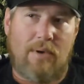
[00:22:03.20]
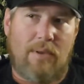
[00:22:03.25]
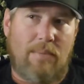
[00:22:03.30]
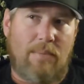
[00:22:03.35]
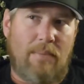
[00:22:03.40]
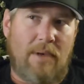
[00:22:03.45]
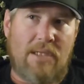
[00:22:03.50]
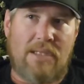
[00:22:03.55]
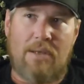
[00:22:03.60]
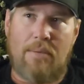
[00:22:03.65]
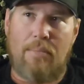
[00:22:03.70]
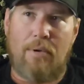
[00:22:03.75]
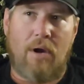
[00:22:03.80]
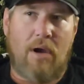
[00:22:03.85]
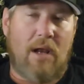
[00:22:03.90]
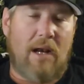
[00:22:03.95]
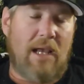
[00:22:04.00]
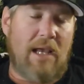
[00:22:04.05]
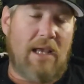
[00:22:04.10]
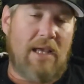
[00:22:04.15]
with Muzzy
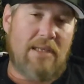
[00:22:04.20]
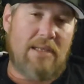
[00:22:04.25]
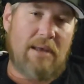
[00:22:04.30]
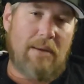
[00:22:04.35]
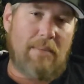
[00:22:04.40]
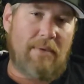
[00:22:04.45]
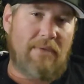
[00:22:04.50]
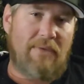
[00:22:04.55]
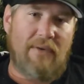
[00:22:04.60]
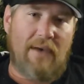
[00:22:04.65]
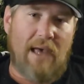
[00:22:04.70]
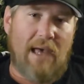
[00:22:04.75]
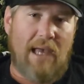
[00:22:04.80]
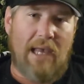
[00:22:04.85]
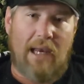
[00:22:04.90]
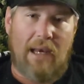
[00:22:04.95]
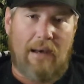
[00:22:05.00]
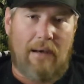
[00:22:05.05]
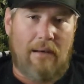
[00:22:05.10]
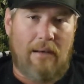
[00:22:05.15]
broadheads, I'll be
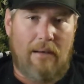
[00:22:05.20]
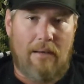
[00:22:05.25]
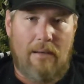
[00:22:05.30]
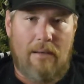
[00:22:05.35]
fine.